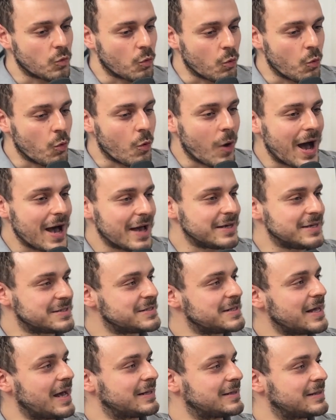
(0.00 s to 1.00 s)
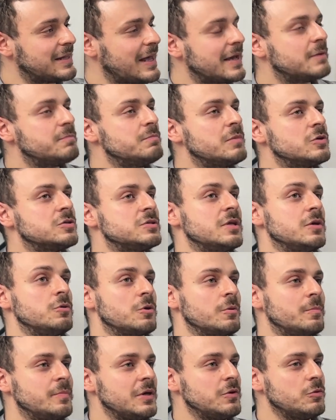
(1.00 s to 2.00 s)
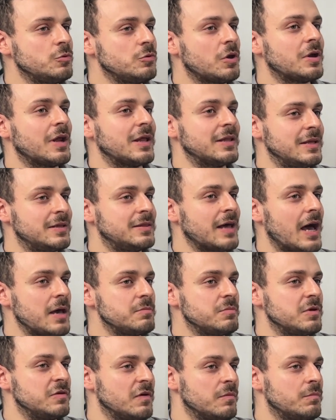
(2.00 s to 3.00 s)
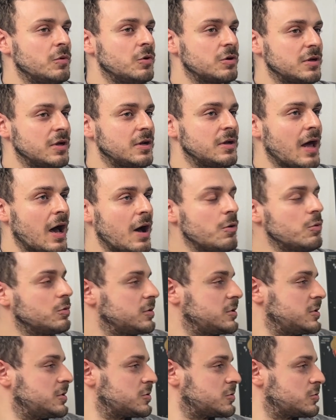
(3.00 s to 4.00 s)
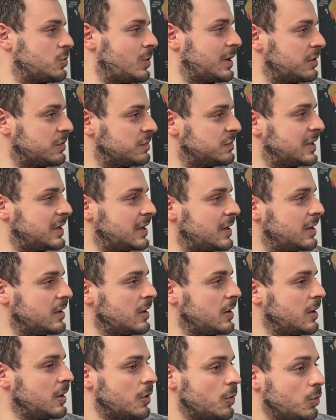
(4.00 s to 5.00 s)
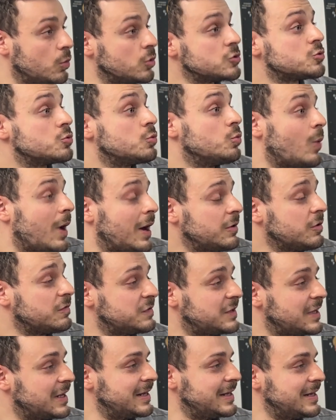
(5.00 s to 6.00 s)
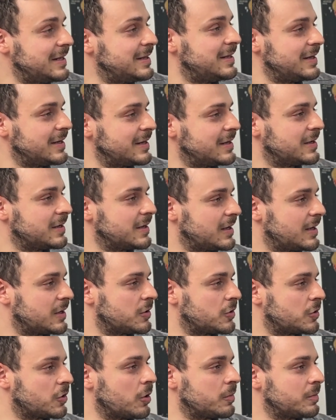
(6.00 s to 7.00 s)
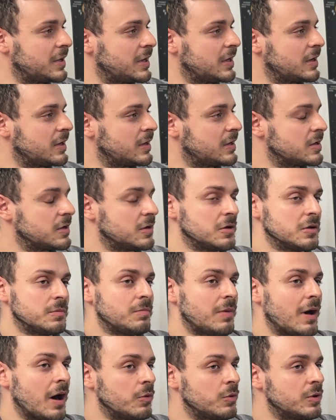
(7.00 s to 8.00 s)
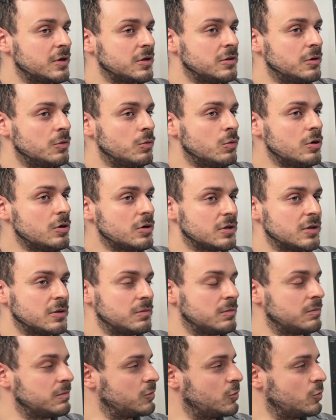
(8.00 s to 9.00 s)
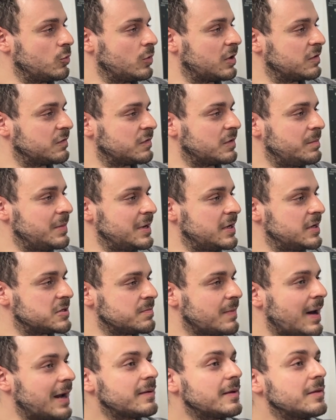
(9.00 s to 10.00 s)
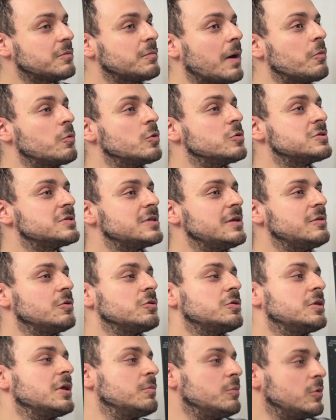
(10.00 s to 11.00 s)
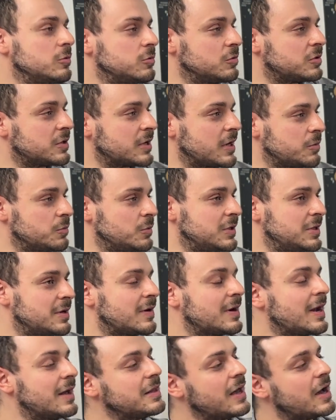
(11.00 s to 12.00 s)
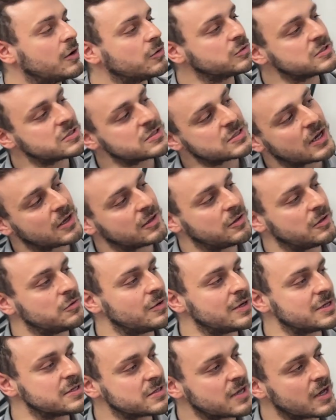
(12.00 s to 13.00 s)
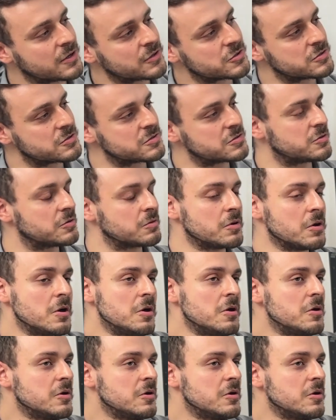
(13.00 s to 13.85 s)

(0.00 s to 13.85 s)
Why is that? Because the European Union at the time, even more than now, was one of the leading economic power in the world and one of the biggest markets, but was still not able to trade with Iran outside the US sanctions. So